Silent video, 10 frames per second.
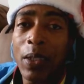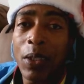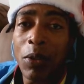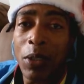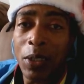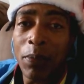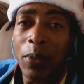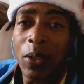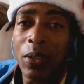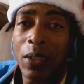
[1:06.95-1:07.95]

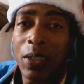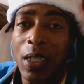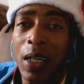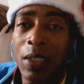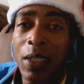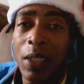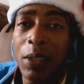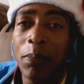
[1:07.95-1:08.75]
Christmas is actually the